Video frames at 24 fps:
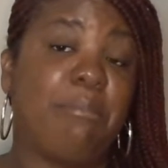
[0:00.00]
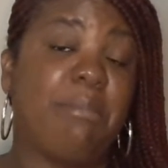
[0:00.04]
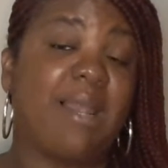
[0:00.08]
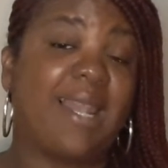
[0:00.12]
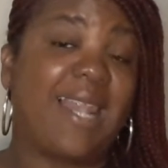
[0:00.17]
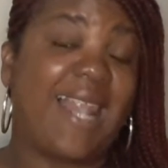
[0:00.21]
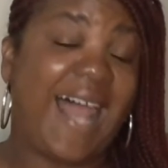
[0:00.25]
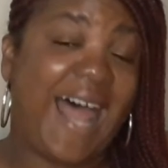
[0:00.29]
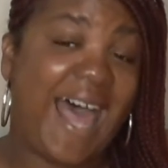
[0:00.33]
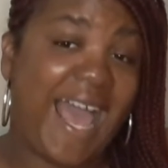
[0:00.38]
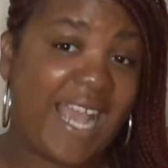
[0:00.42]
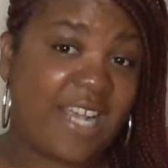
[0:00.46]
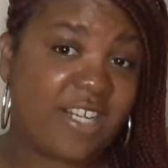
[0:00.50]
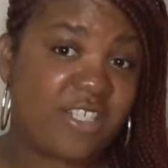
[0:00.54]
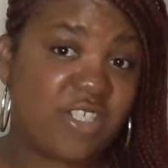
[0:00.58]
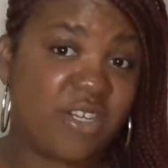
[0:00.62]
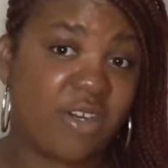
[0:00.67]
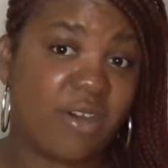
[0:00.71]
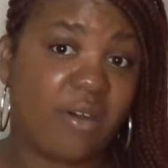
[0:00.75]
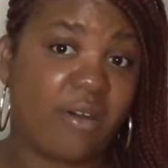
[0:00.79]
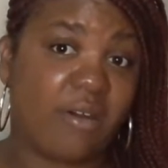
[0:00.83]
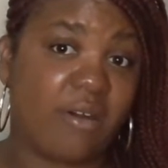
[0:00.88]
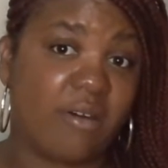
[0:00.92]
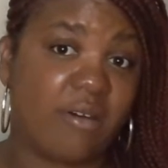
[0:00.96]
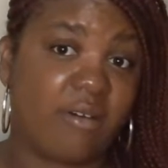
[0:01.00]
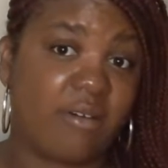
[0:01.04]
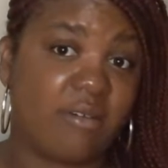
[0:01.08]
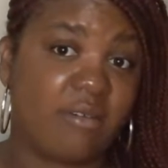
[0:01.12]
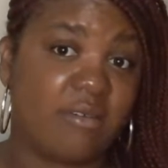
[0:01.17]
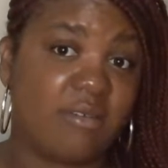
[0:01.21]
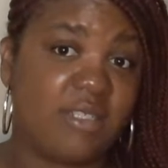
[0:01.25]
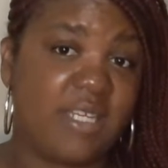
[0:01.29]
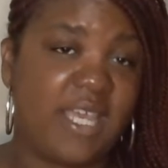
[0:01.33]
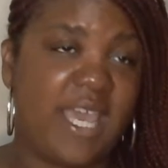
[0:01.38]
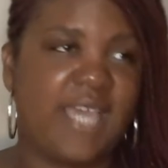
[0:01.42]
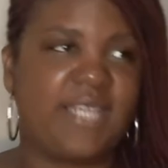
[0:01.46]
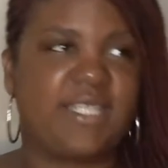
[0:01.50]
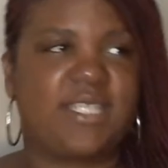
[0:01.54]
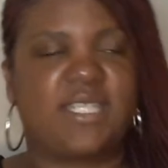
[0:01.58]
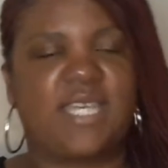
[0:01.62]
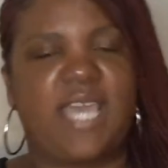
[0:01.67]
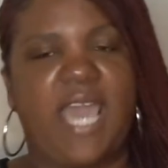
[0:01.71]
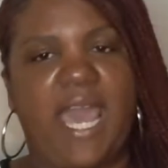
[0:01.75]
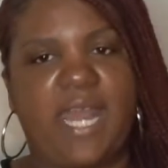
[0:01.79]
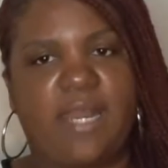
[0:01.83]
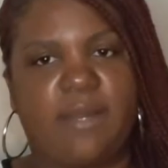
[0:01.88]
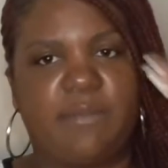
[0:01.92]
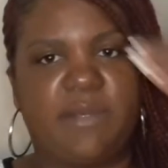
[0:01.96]
blocked her. That's
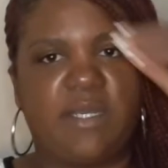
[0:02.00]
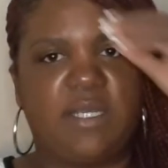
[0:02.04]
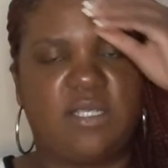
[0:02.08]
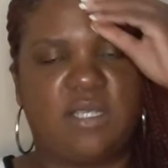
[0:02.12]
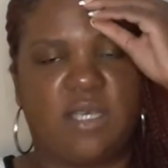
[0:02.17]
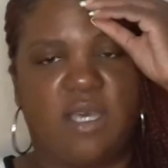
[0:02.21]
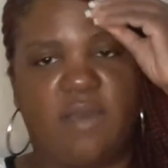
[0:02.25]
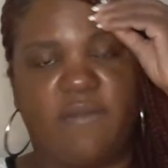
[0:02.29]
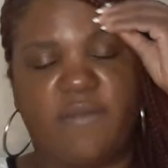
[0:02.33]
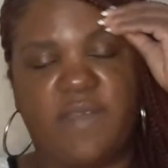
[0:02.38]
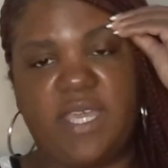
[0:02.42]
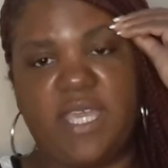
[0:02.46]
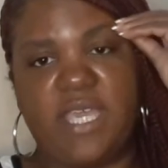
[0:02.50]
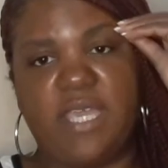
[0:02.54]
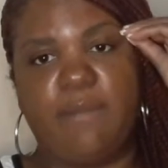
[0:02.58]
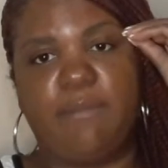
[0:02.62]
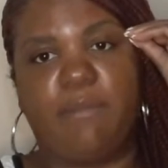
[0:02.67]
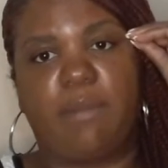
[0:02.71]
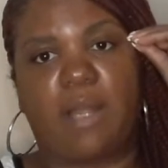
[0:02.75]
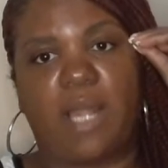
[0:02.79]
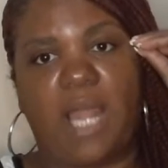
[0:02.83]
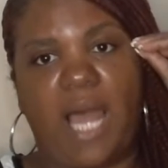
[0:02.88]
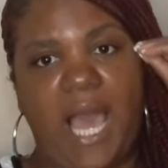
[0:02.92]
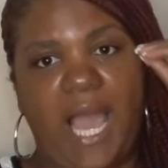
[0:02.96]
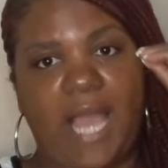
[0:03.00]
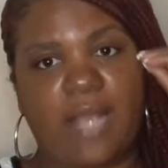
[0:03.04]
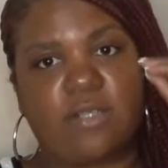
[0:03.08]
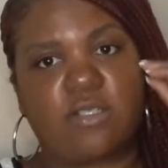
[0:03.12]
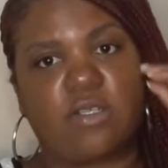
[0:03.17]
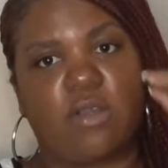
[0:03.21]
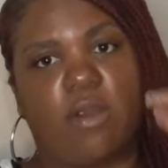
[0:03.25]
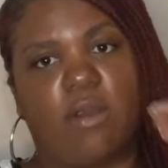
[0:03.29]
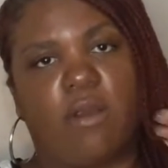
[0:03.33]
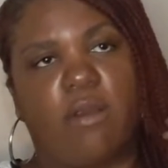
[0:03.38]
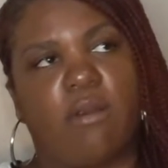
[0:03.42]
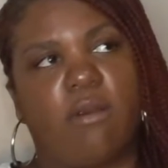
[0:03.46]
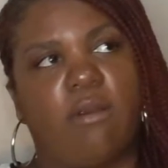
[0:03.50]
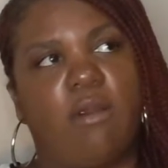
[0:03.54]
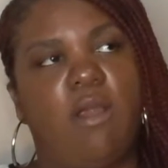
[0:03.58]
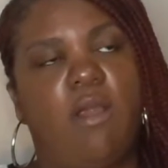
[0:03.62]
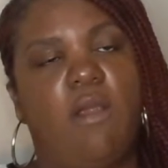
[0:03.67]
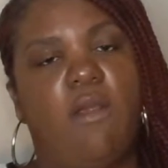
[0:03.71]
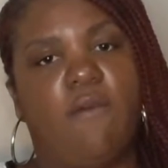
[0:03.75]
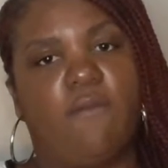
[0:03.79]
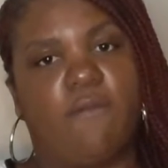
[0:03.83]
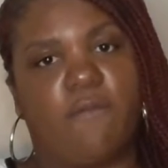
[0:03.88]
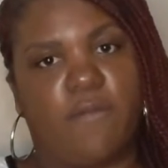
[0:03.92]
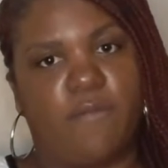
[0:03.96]
got to be tough. He blocked her
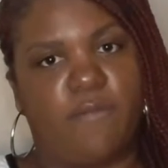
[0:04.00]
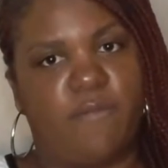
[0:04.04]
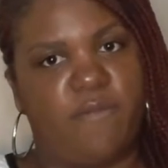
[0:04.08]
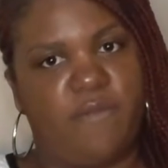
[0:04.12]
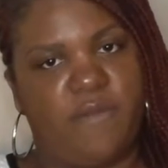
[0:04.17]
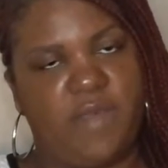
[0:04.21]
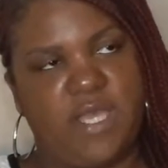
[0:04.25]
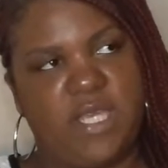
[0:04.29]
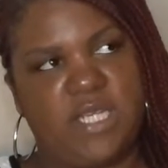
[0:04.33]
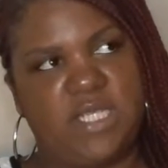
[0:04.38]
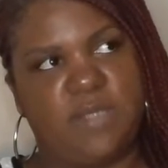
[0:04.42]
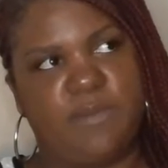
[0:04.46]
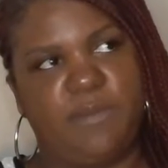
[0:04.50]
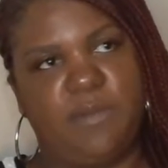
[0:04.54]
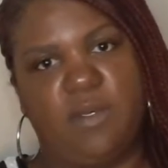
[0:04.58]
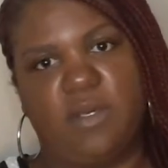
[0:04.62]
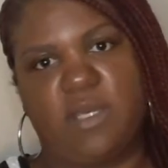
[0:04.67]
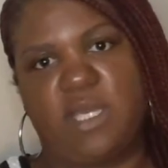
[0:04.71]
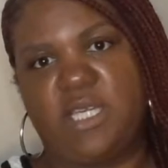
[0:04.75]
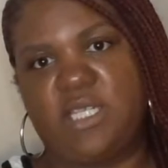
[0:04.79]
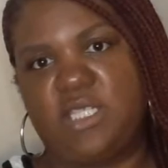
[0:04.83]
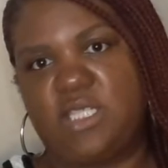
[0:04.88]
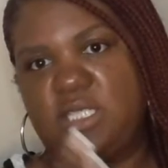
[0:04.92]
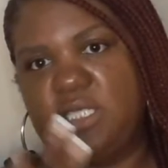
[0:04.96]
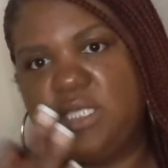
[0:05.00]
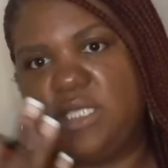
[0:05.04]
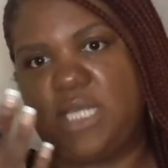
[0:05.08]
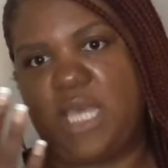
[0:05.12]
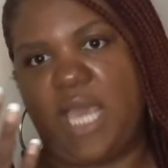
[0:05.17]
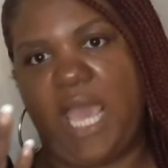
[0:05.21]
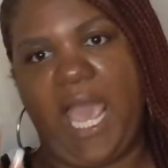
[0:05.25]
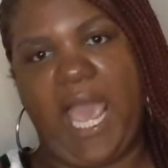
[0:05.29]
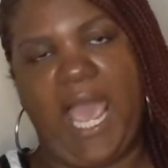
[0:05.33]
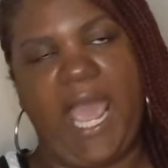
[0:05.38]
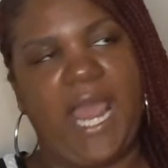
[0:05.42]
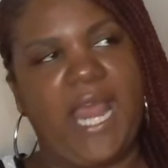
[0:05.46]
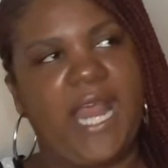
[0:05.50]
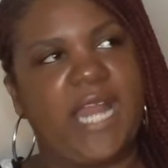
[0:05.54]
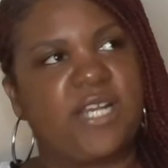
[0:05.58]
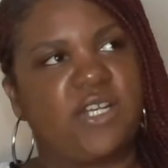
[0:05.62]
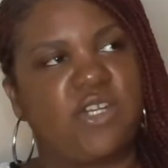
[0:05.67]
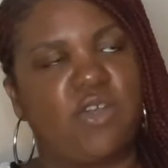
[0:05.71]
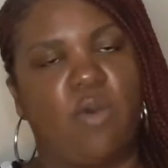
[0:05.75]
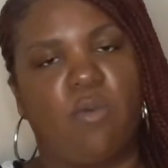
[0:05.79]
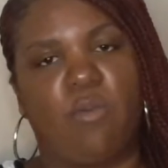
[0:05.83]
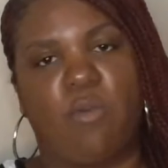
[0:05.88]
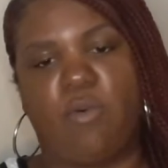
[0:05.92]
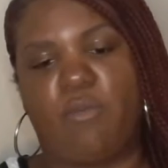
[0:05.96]
from Facebook, and she said, I
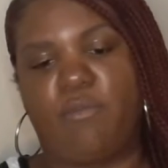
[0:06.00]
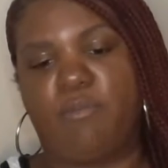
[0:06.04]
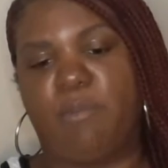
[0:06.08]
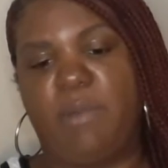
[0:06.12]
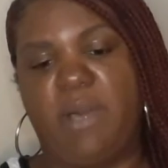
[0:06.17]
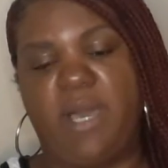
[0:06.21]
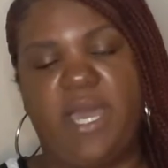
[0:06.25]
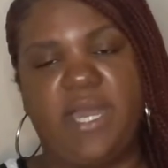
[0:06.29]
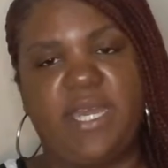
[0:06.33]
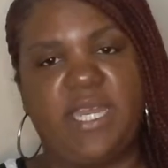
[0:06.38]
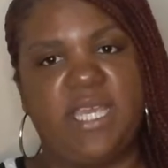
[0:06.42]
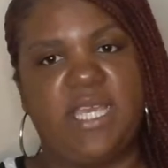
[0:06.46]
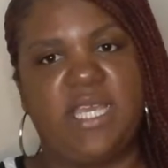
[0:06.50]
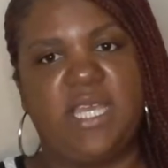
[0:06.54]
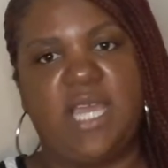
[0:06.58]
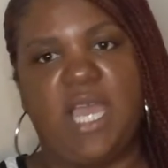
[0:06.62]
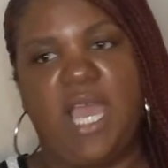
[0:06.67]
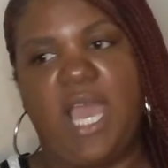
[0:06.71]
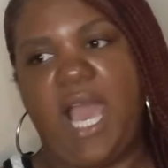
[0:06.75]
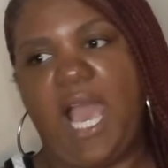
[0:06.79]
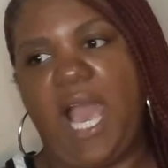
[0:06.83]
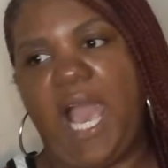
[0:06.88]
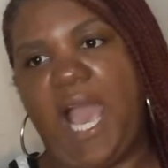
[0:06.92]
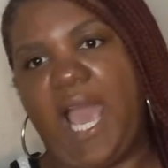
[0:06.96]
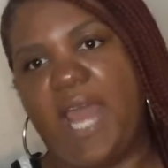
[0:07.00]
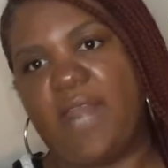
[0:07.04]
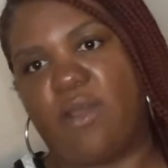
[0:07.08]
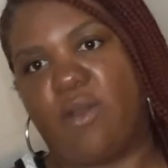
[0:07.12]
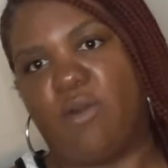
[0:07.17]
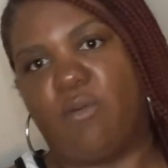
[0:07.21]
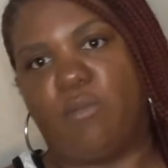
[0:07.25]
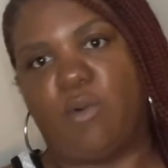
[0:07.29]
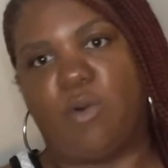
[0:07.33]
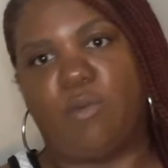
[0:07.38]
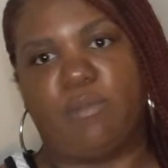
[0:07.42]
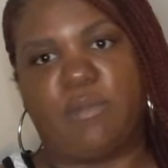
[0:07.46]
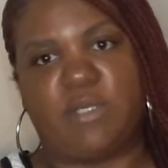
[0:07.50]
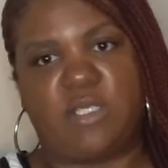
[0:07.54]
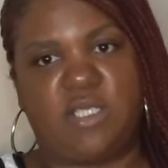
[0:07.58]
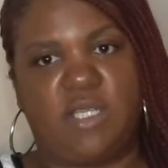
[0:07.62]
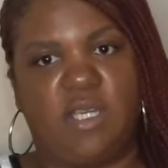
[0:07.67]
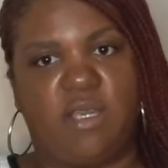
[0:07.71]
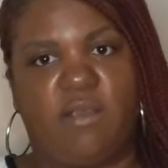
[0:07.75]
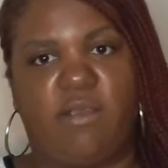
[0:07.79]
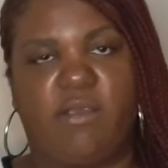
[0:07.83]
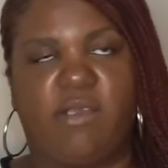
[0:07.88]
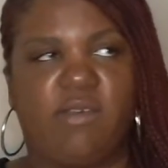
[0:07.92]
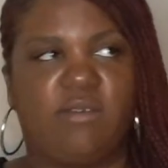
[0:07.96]
don't want money. I don't want
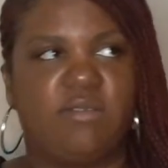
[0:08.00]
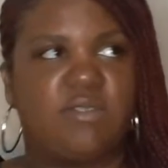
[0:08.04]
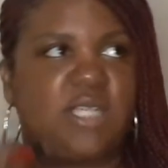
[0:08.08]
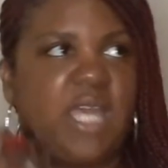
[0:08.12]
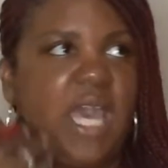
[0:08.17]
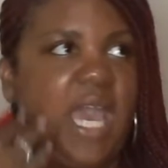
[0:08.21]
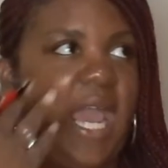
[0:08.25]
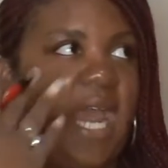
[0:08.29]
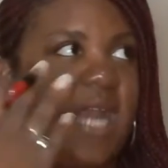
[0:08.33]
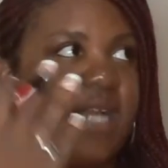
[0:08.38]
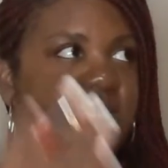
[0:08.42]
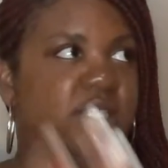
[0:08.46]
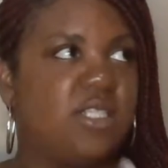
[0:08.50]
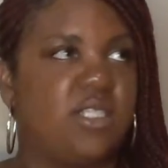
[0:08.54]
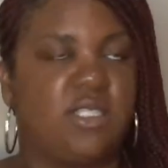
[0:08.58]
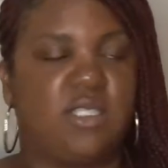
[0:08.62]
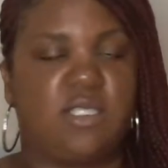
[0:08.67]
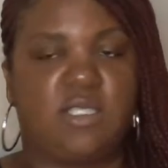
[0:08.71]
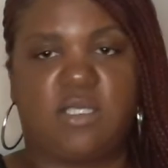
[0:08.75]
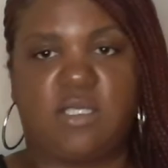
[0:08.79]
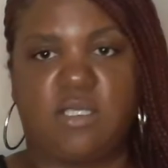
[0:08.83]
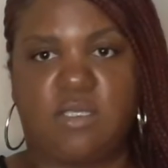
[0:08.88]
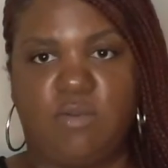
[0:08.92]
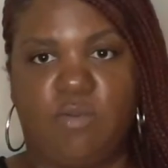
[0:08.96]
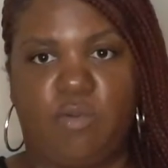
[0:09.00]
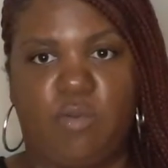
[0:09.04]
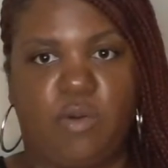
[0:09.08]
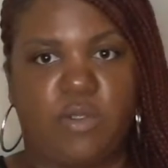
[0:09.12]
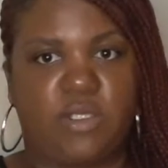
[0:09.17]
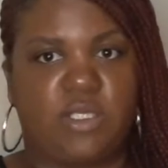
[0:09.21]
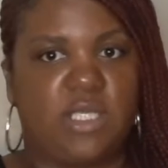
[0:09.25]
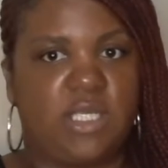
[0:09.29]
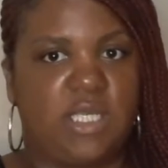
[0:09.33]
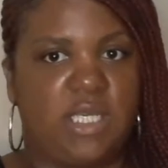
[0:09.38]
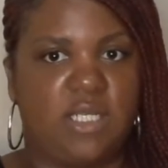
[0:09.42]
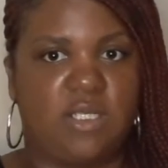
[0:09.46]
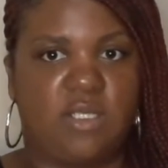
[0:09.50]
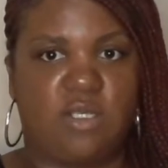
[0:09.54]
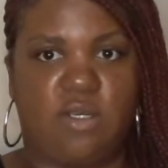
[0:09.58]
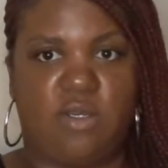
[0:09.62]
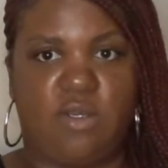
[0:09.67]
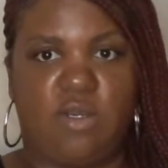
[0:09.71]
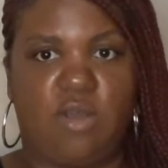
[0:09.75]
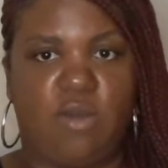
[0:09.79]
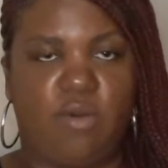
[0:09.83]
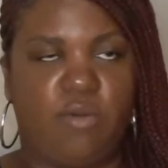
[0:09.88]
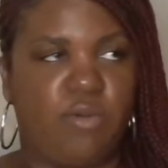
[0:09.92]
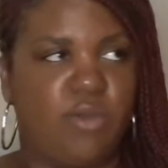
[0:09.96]
materials. I just want to get to
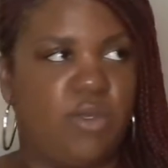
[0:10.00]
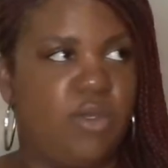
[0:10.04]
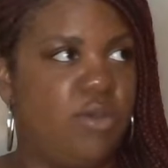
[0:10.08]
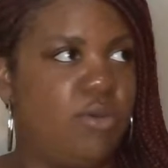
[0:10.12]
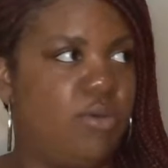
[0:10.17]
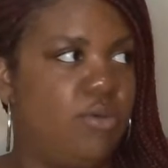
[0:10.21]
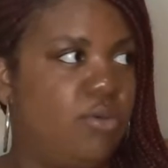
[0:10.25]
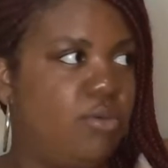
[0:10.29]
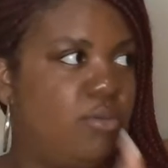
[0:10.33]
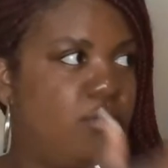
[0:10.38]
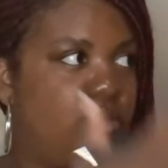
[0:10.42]
know you